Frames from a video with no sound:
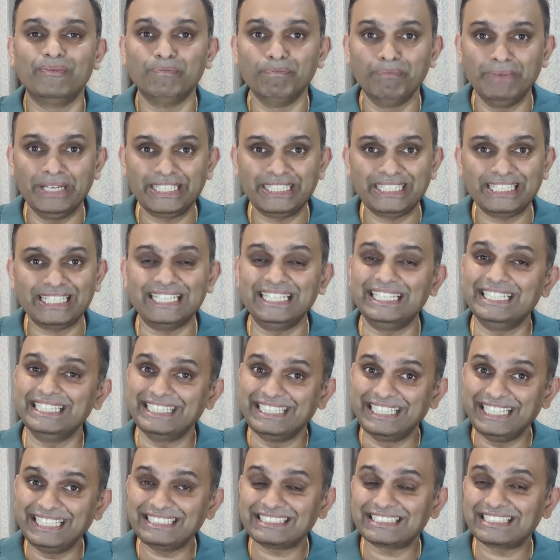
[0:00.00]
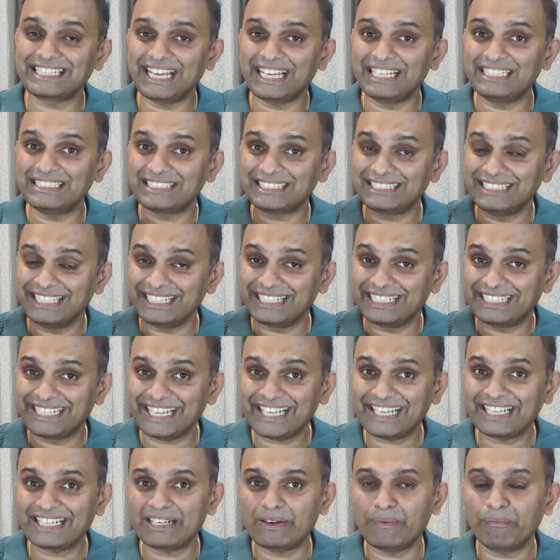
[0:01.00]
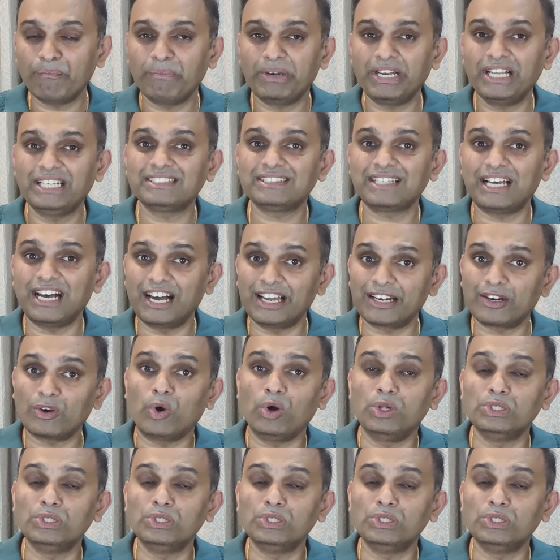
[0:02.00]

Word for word: Meta, these guys, the tech companies are